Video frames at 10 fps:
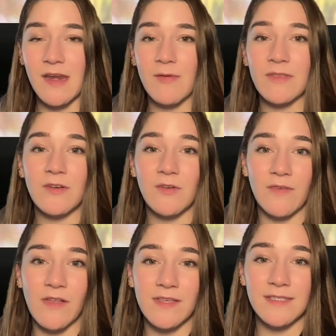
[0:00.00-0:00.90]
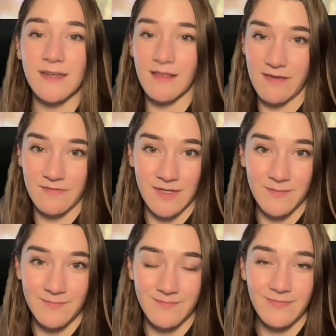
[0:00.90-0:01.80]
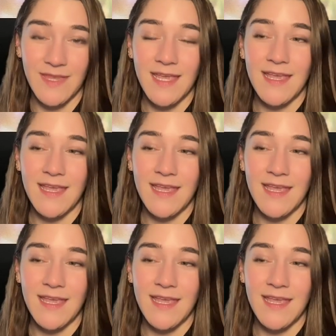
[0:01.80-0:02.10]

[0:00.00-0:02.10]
and then I read the novellas, and I loved him.